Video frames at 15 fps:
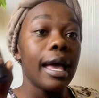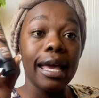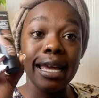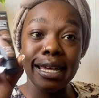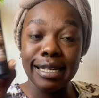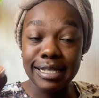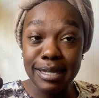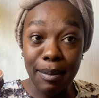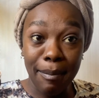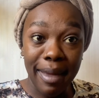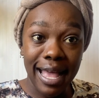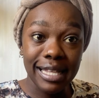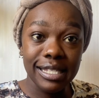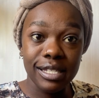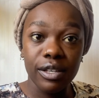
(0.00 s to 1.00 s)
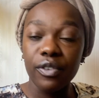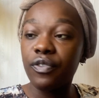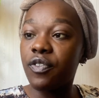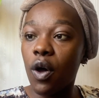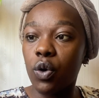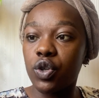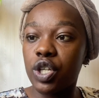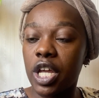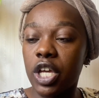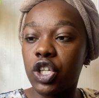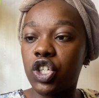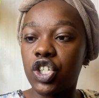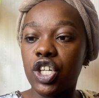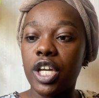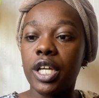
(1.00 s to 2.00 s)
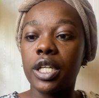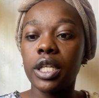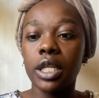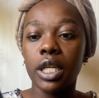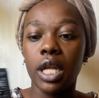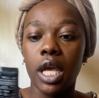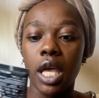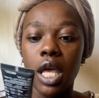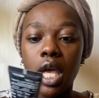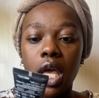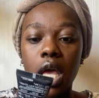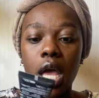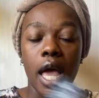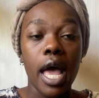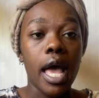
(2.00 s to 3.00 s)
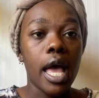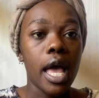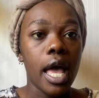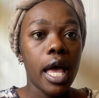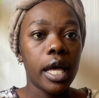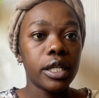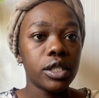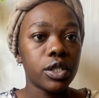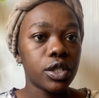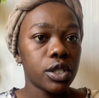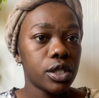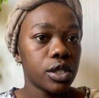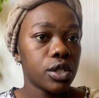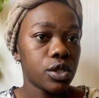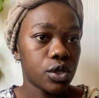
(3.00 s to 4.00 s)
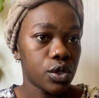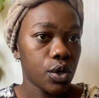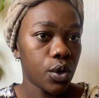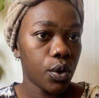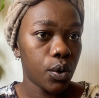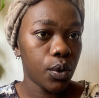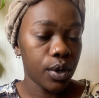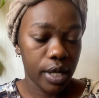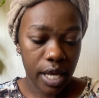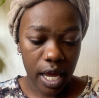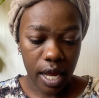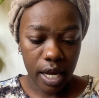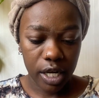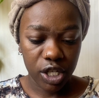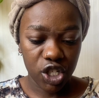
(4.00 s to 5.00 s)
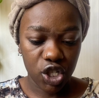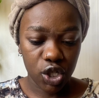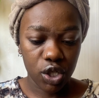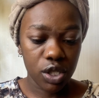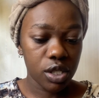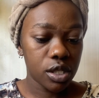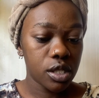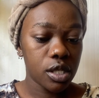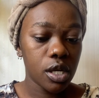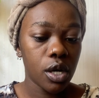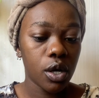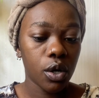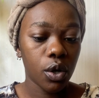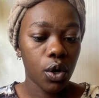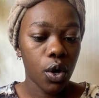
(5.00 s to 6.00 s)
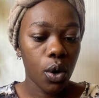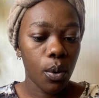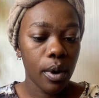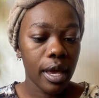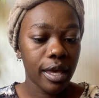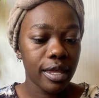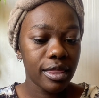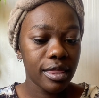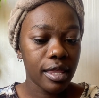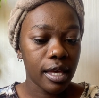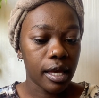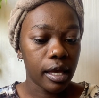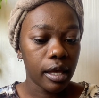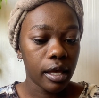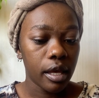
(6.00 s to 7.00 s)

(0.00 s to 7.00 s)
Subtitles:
It is a matte foundation. And so yeah, let's just go in there.